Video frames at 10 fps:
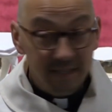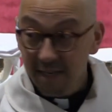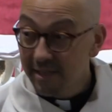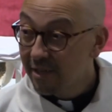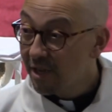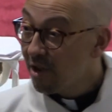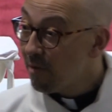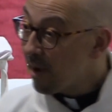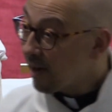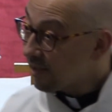says to
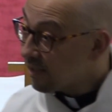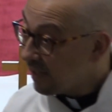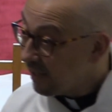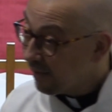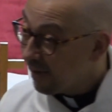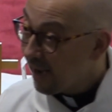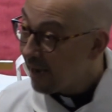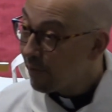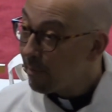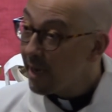humanity,
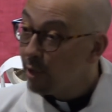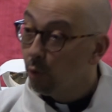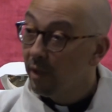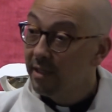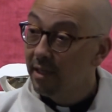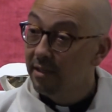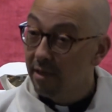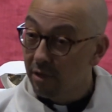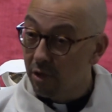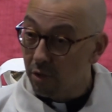having made all these things
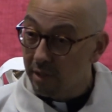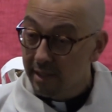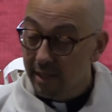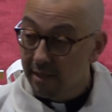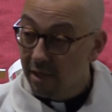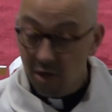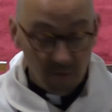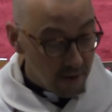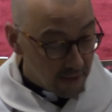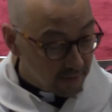that are good, he says to
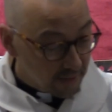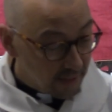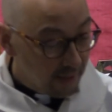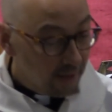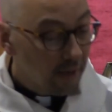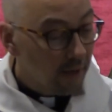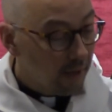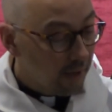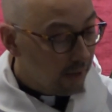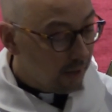humanity,
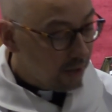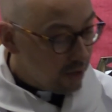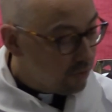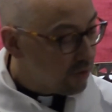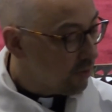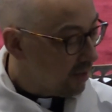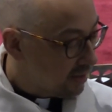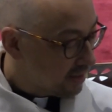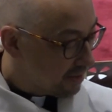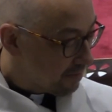you do
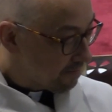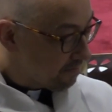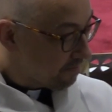this.